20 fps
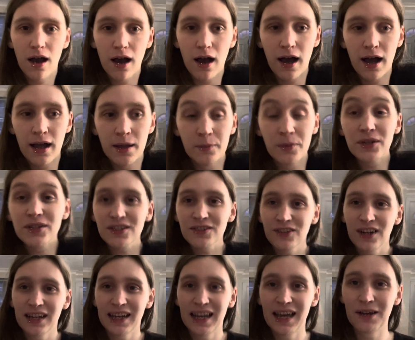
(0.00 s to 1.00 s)
I'm under
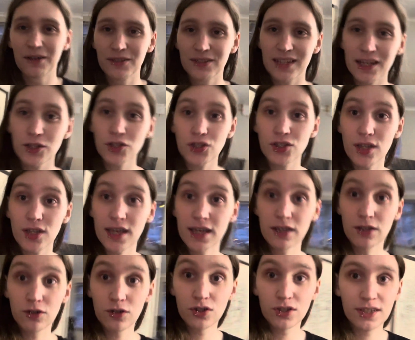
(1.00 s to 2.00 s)
right now because I just
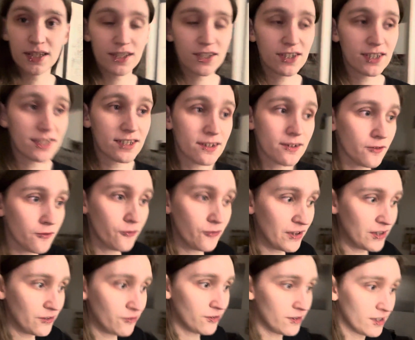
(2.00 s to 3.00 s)
like
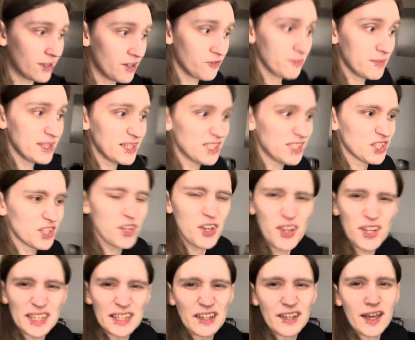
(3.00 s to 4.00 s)
think that the government's
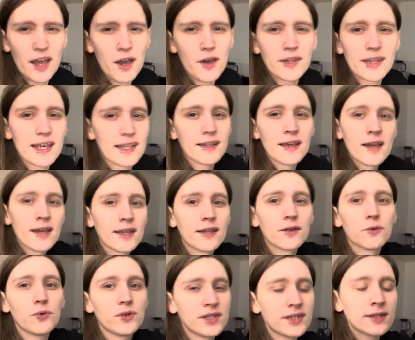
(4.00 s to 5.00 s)
good and like oh then
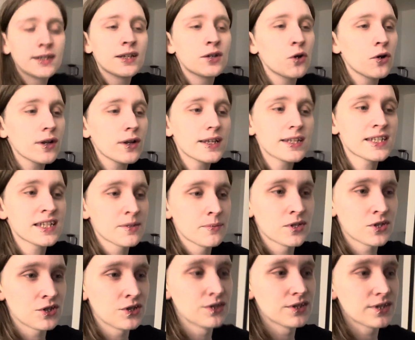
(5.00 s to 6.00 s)
what's the Equalities
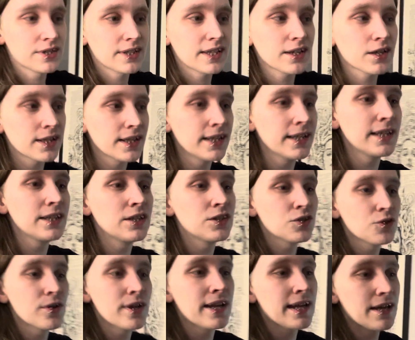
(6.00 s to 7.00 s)
Commission so they're clearly
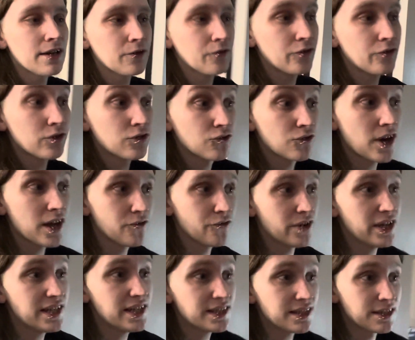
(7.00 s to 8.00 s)
doing it for the right
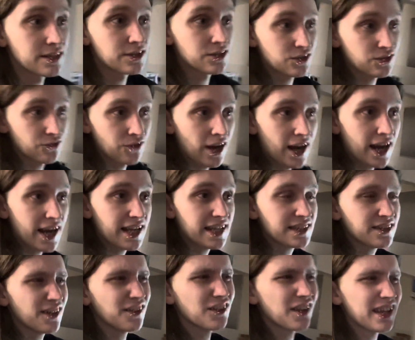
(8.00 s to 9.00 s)
reasons right it's
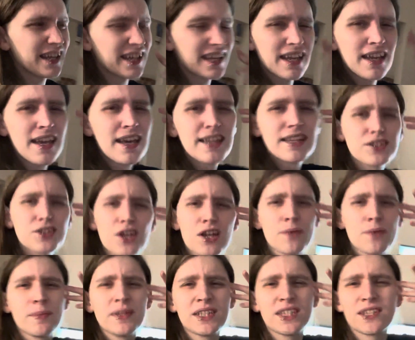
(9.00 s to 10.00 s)
not like there's going
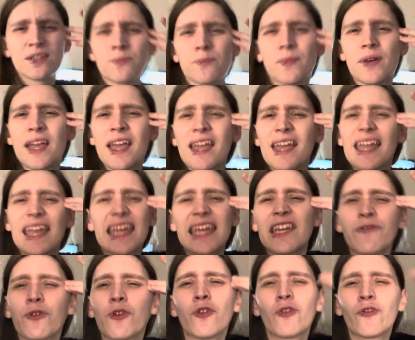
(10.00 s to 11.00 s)
to be some
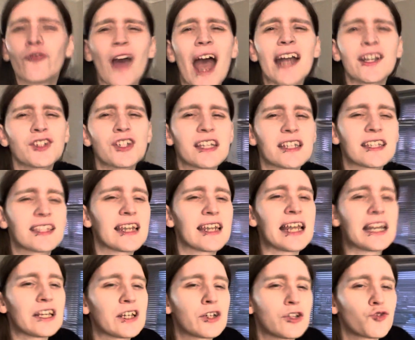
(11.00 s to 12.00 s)
evil fascist
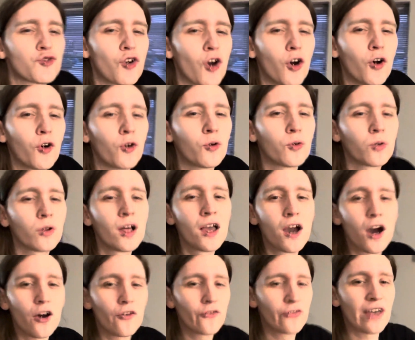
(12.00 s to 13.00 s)
in control
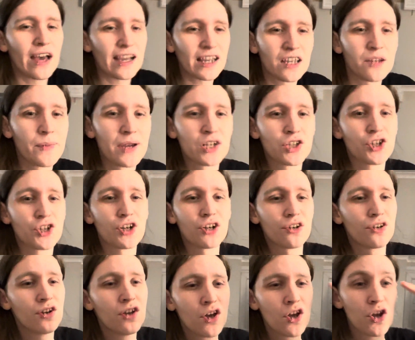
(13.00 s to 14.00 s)
of that
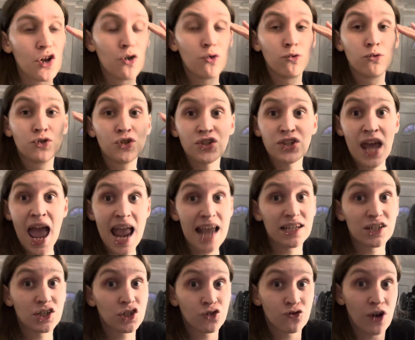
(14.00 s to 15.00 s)
commission who just
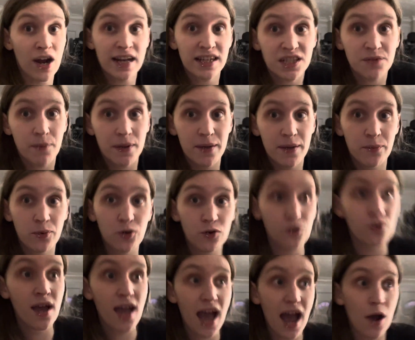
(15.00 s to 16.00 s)
hates trans
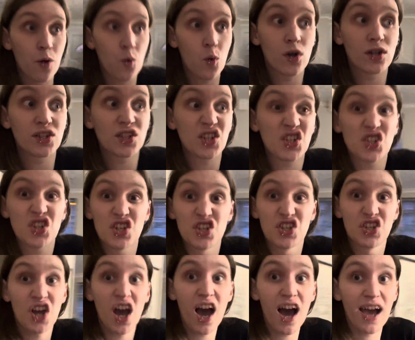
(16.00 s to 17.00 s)
people and wants us to
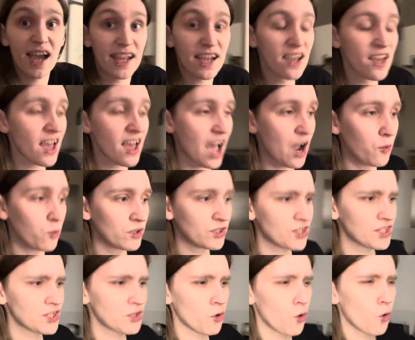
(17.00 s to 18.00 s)
die and wants
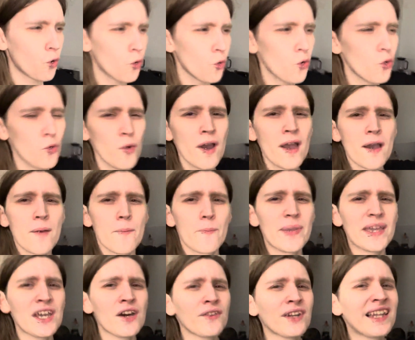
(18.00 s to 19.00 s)
us to all
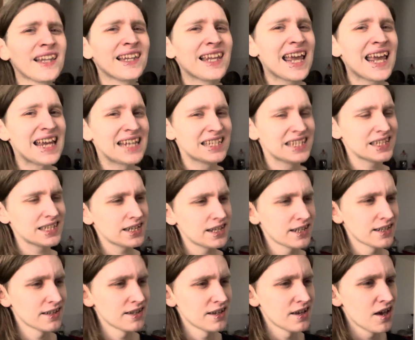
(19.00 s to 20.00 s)
be on a list
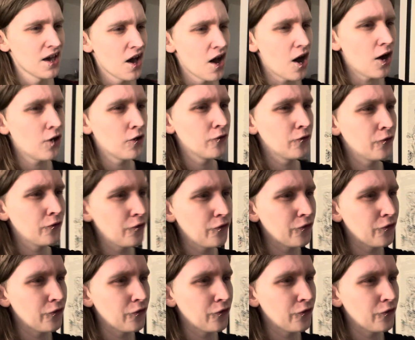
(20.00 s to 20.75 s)
of